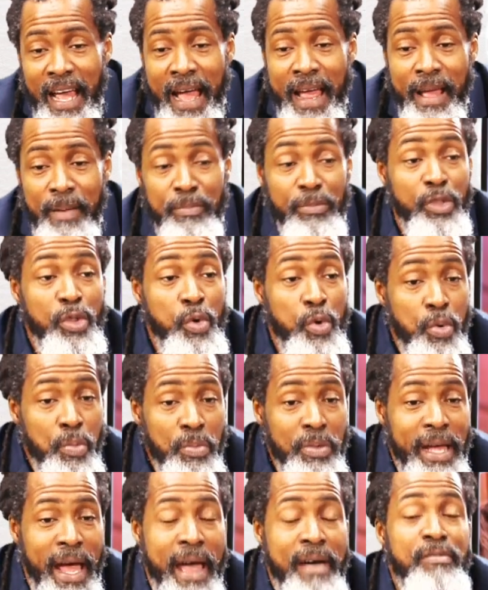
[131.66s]
I am
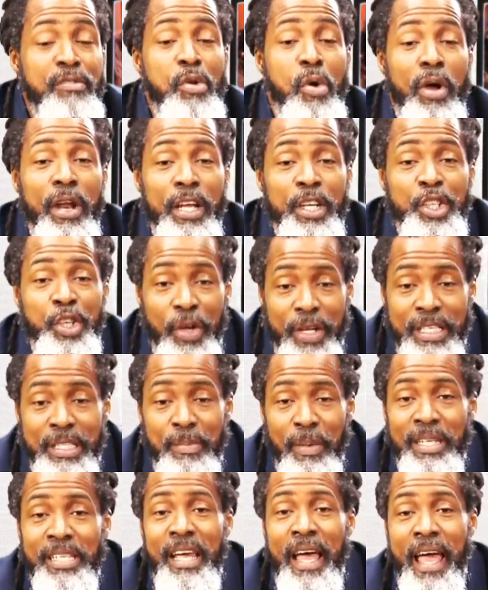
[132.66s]
doomed. I have no other choice
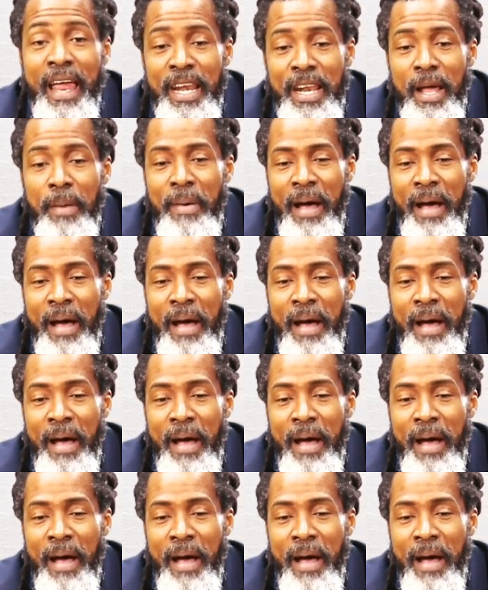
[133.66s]
but to end up